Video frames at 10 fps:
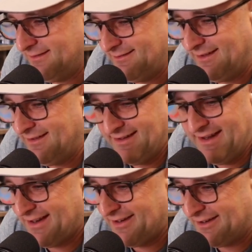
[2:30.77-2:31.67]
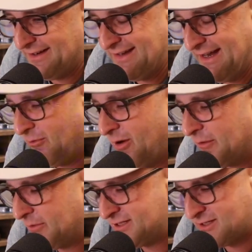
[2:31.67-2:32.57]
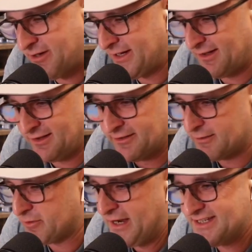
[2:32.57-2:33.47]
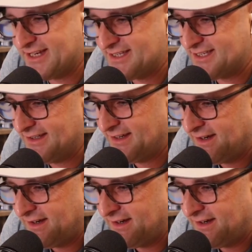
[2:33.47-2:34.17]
an editor on day one. We just wanted to learn the process, and